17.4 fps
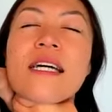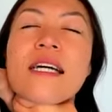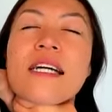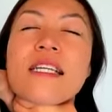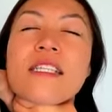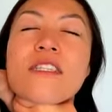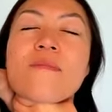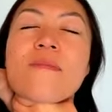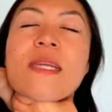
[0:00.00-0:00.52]
I
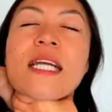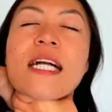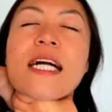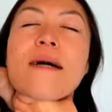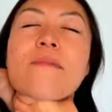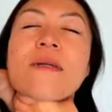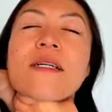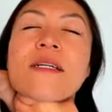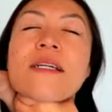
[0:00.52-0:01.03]
speak
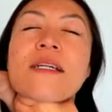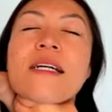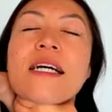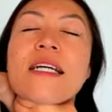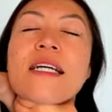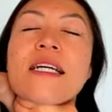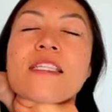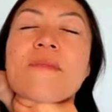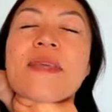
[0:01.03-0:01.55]
up.
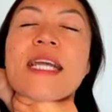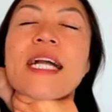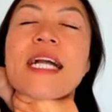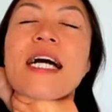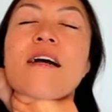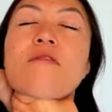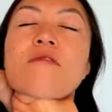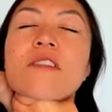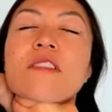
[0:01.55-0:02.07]
I speak
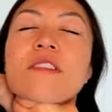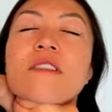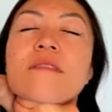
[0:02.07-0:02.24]
out.